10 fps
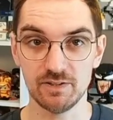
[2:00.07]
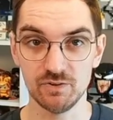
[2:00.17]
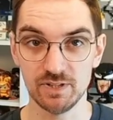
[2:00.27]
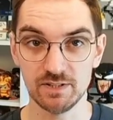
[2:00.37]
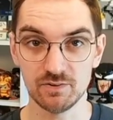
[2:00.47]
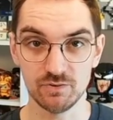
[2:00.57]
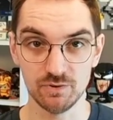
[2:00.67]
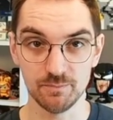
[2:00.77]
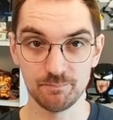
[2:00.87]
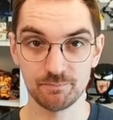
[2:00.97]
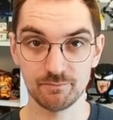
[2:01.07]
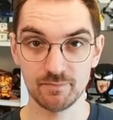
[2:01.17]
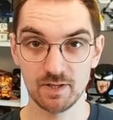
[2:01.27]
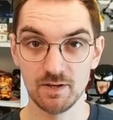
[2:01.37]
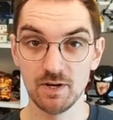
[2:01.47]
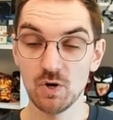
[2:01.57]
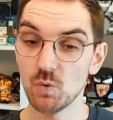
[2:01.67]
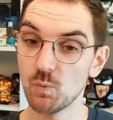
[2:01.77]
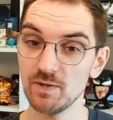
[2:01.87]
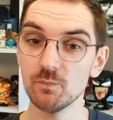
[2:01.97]
you need to do.
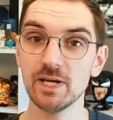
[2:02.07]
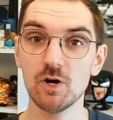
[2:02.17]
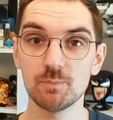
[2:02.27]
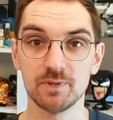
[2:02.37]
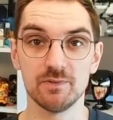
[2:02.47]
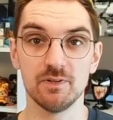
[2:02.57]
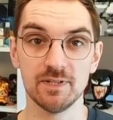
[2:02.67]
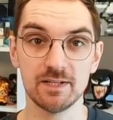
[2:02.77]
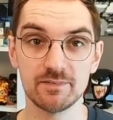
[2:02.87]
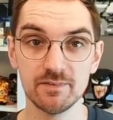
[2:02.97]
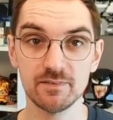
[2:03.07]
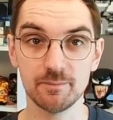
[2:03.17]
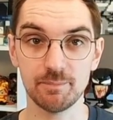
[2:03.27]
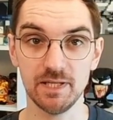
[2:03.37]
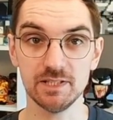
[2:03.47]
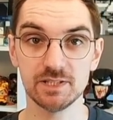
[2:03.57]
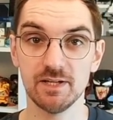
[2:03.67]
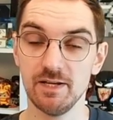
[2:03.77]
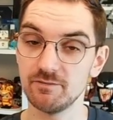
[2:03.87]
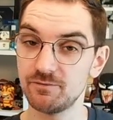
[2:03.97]
When we open an existing page
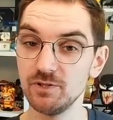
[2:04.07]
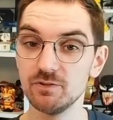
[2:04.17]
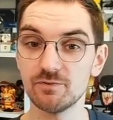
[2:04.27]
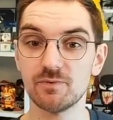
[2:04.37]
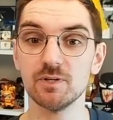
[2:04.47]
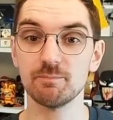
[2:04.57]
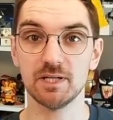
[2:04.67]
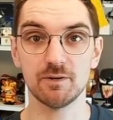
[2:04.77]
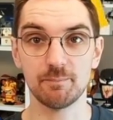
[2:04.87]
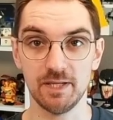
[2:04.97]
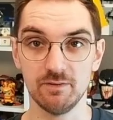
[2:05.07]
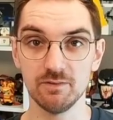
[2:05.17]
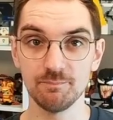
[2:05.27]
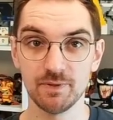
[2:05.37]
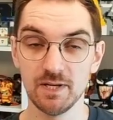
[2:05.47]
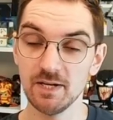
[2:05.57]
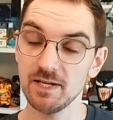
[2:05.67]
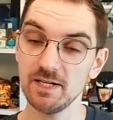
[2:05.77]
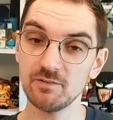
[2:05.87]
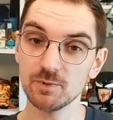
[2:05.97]
and view the Front Matter panel,
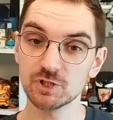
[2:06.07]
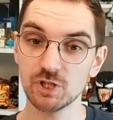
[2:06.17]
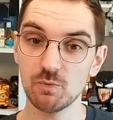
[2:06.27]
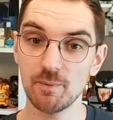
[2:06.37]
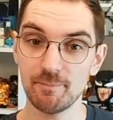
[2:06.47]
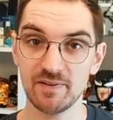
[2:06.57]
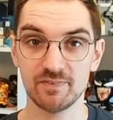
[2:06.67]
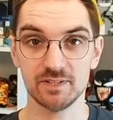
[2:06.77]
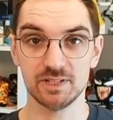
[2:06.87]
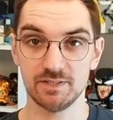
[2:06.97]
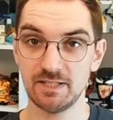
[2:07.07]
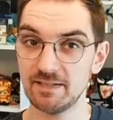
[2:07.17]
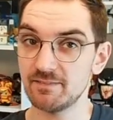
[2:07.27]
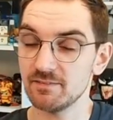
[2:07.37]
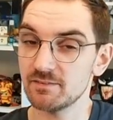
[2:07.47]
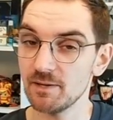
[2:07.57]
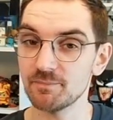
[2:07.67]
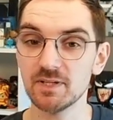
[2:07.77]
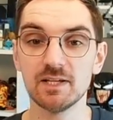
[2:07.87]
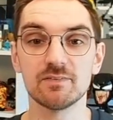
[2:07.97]
it will show a message that
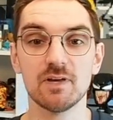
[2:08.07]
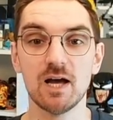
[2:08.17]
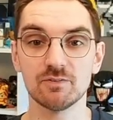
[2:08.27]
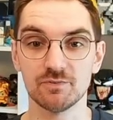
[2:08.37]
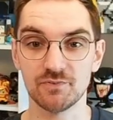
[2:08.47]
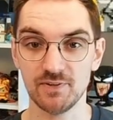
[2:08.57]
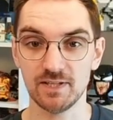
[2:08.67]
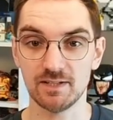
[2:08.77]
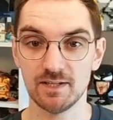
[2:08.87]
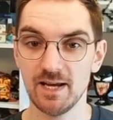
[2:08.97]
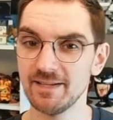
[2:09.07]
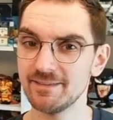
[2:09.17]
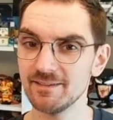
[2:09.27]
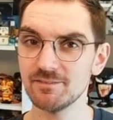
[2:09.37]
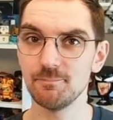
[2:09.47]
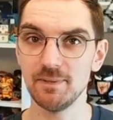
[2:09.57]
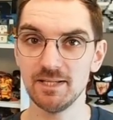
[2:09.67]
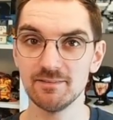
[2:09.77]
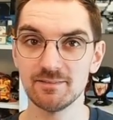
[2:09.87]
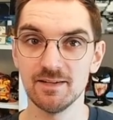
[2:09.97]
something is out of sync. And this
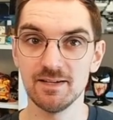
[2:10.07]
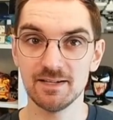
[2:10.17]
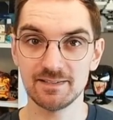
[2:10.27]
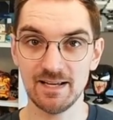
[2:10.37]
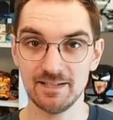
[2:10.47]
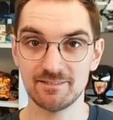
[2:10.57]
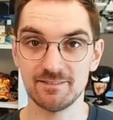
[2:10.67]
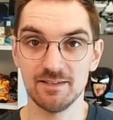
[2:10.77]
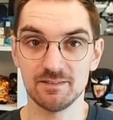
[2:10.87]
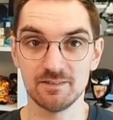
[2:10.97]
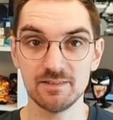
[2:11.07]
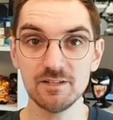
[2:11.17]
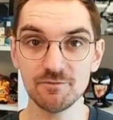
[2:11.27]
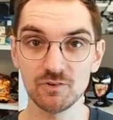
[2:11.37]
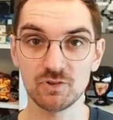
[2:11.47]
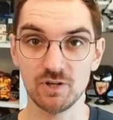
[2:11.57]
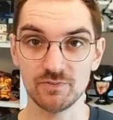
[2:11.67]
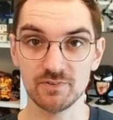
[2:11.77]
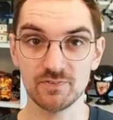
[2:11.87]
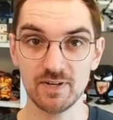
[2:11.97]
means that the default
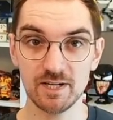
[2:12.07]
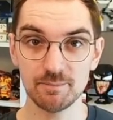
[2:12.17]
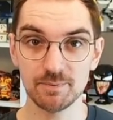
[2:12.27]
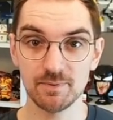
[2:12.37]
content type